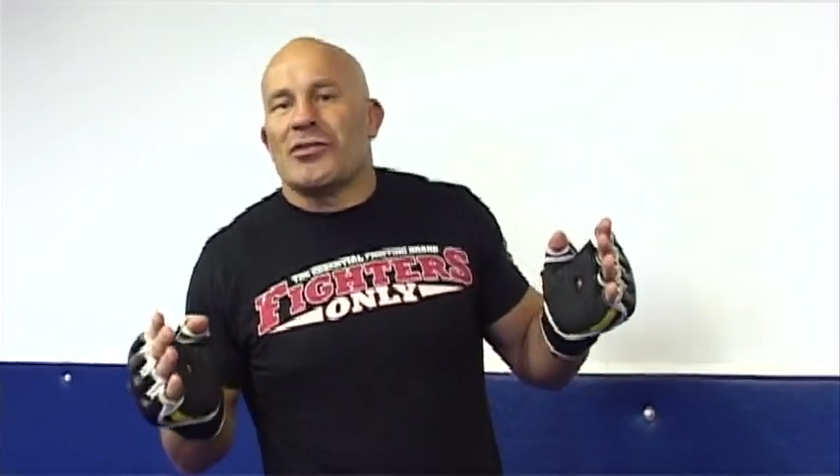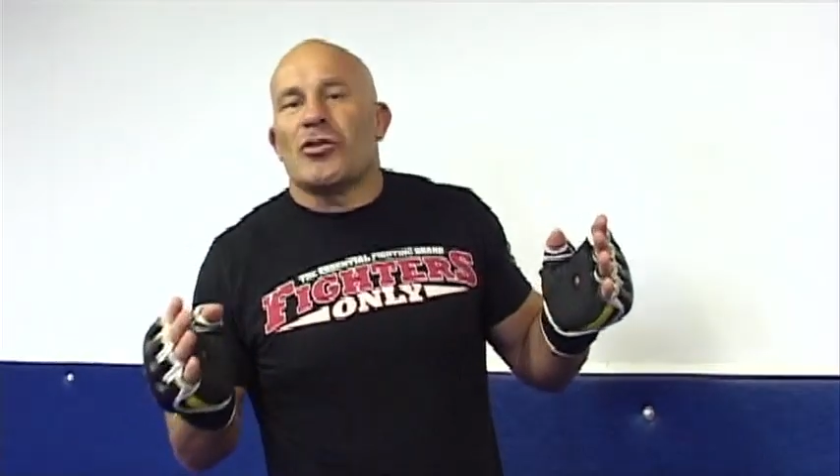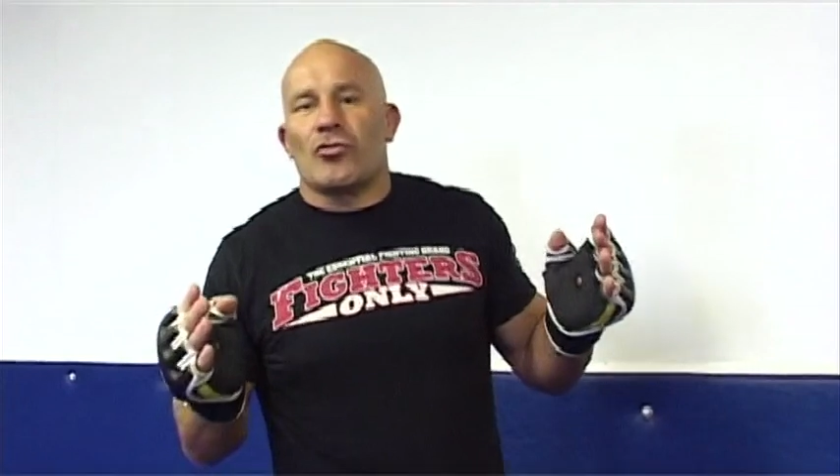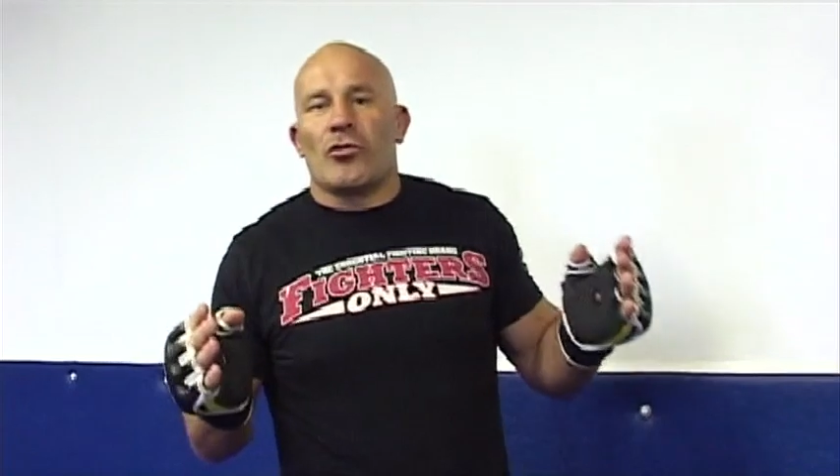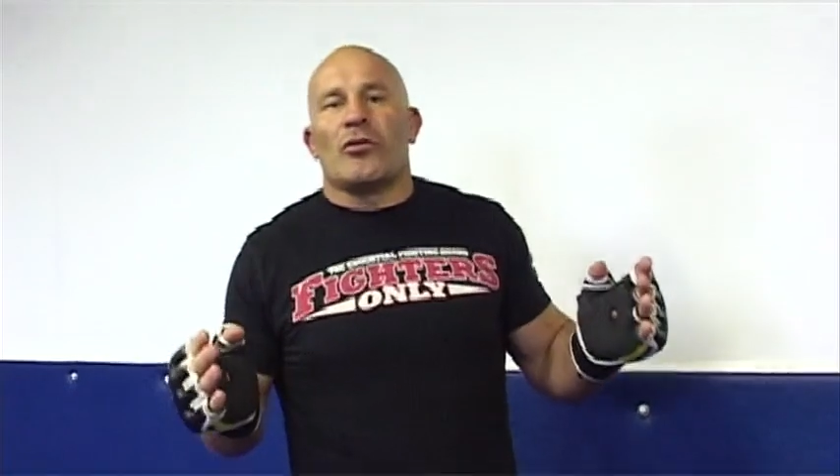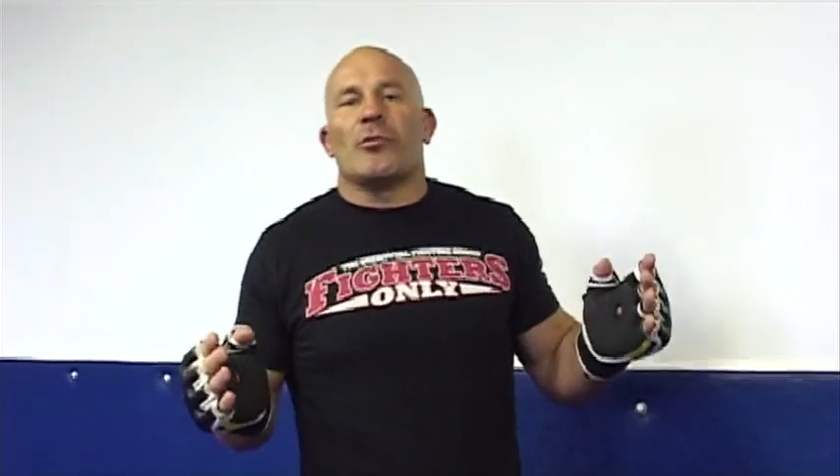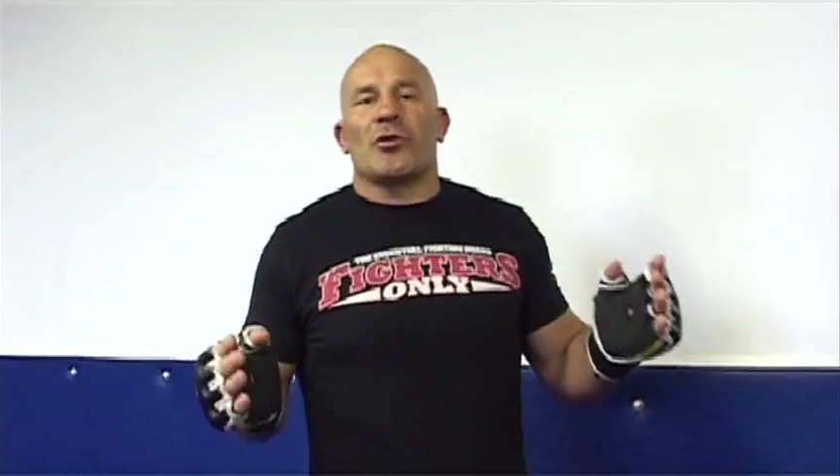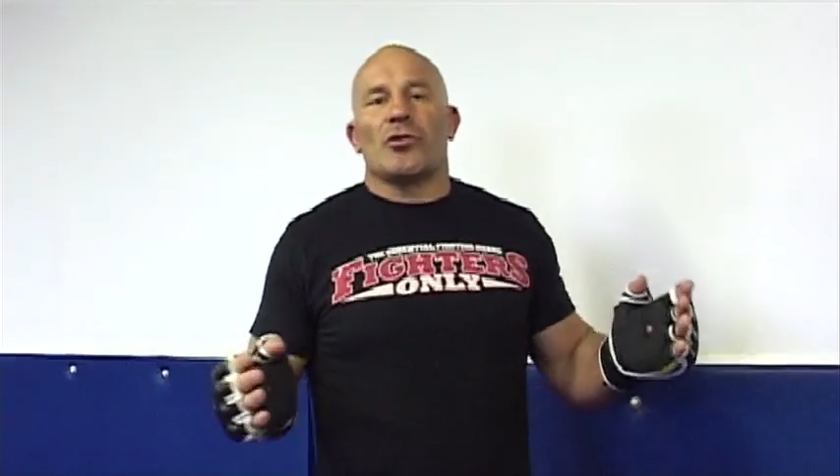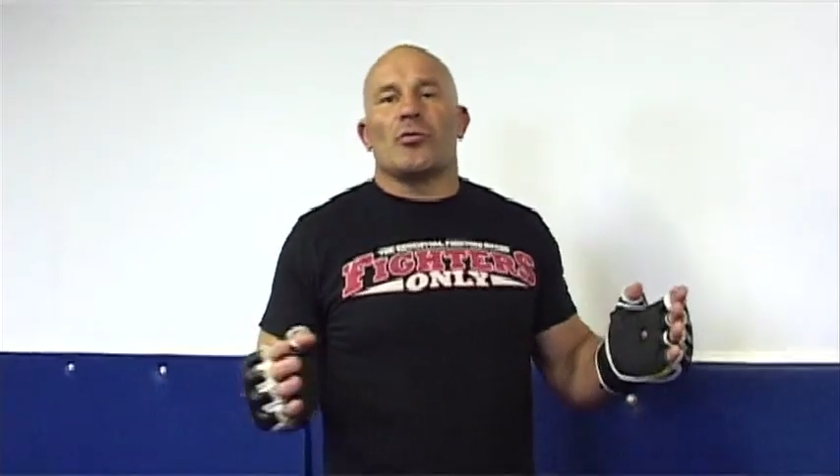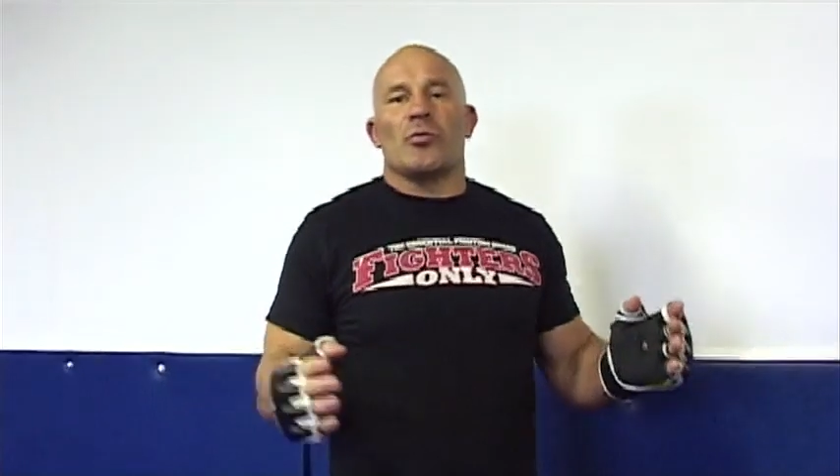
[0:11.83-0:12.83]
You throw an
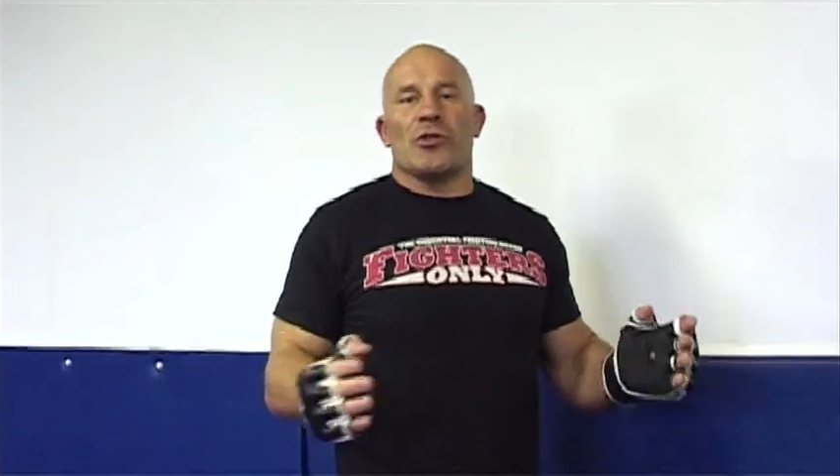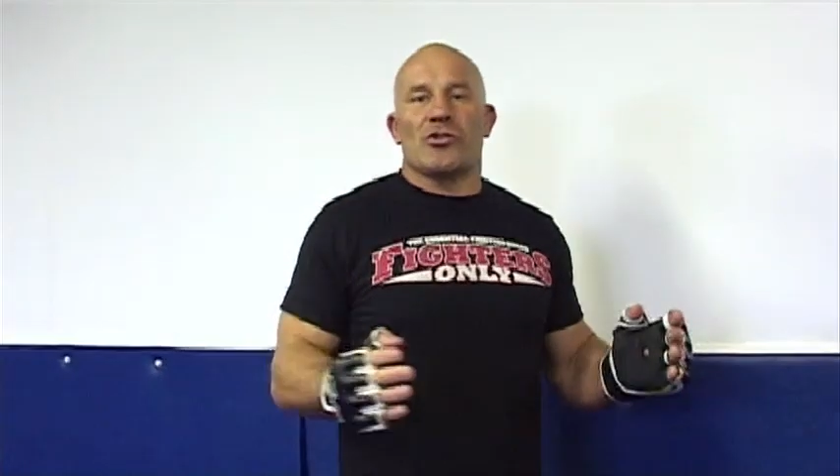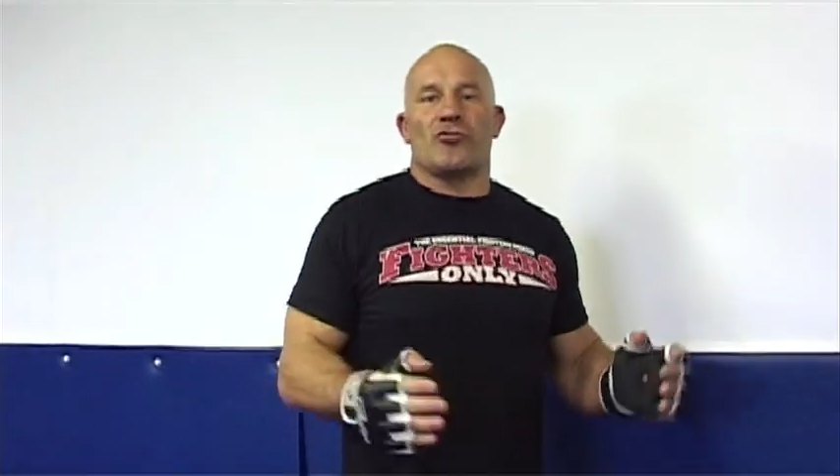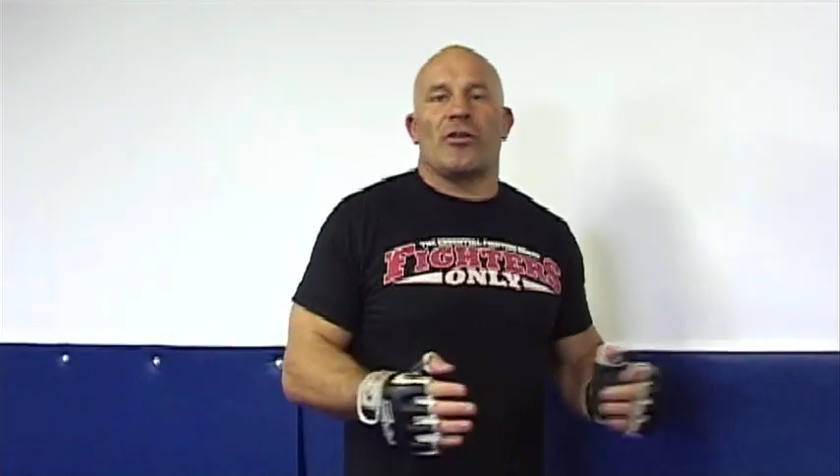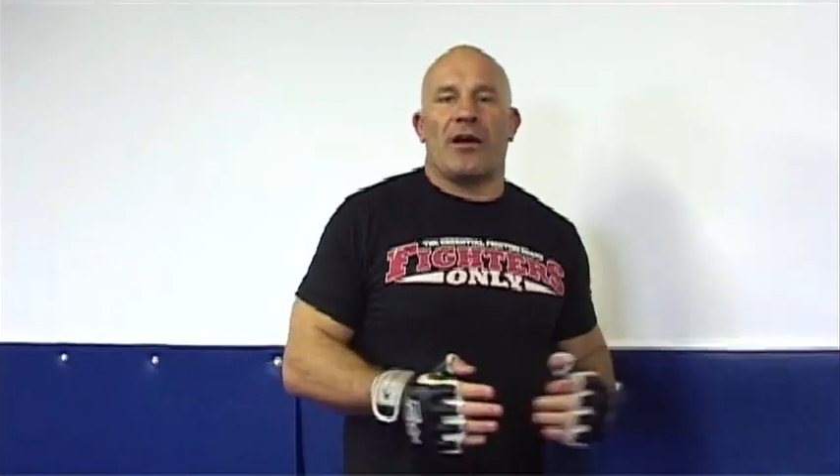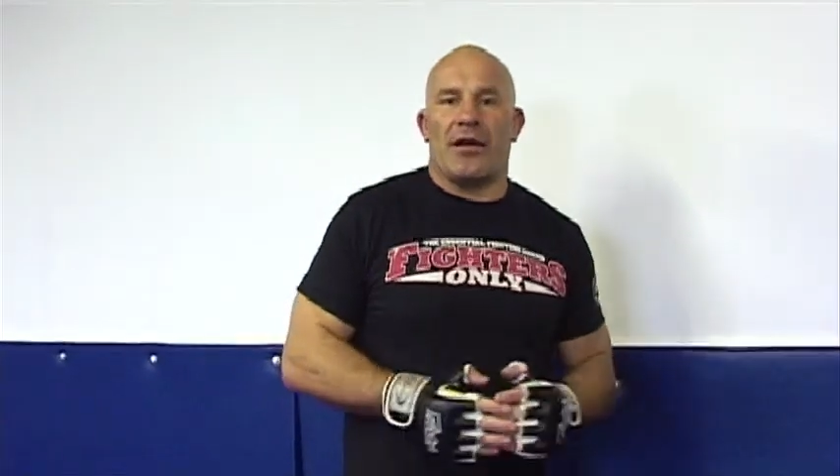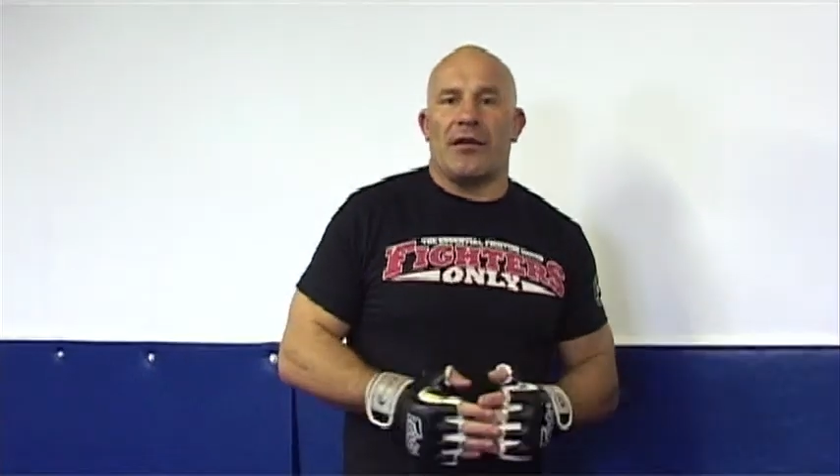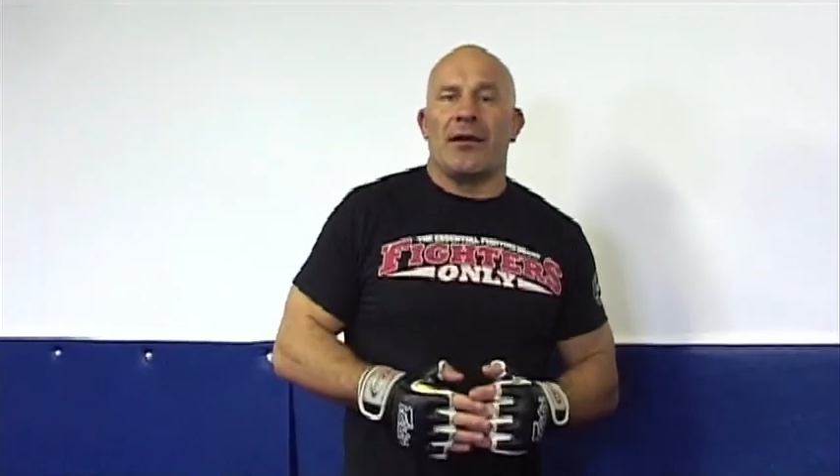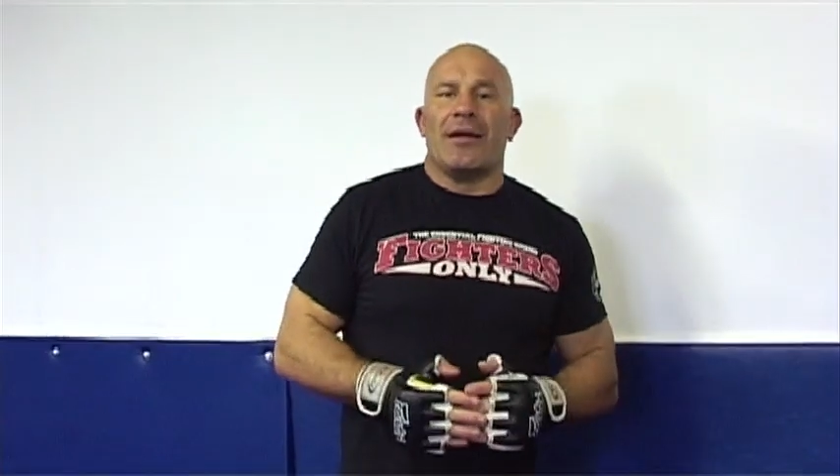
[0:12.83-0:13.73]
uppercut with a straight hand.